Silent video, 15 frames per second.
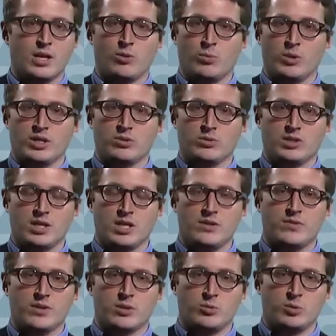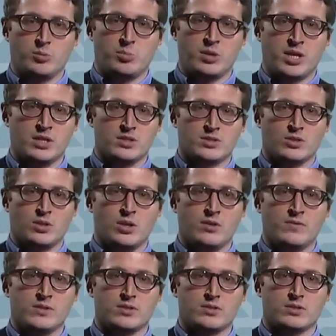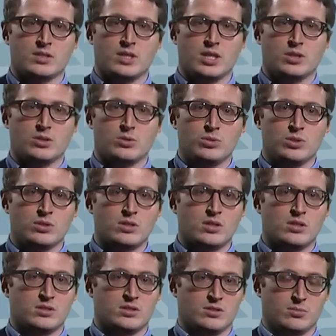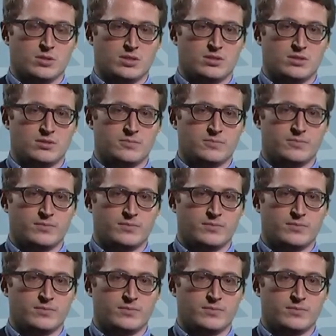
where you deliver a repair service to your customers,